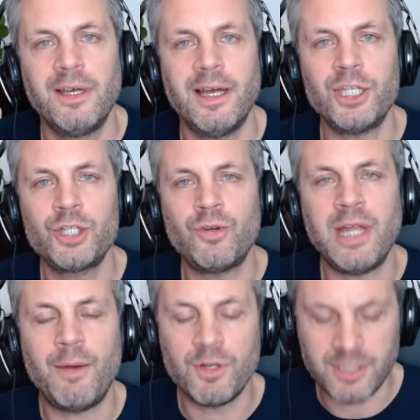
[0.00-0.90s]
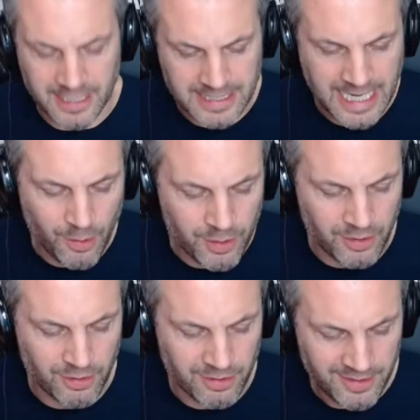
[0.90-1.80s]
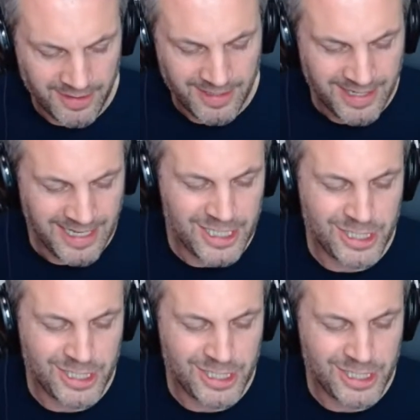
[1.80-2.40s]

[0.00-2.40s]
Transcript: a story I wanted to tell you, a